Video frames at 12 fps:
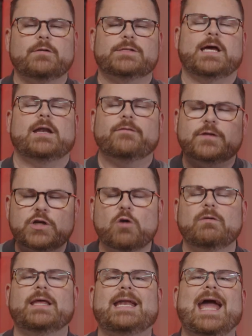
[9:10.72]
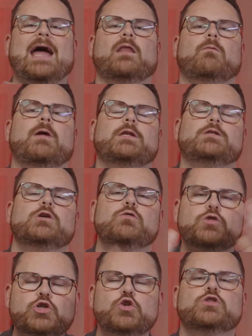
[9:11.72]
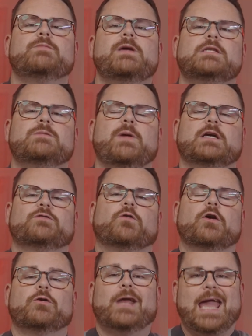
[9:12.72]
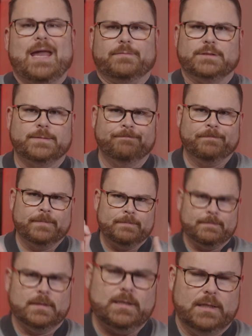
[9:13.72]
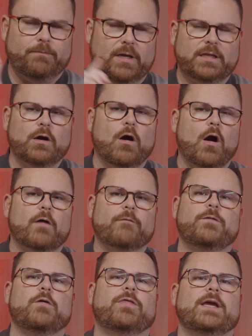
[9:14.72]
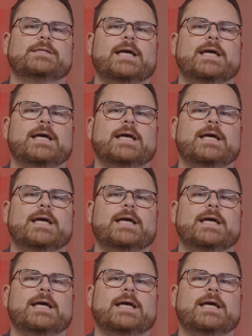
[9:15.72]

outside of don't let Alan Wake 2 choose min specs for other games? But there are a few things,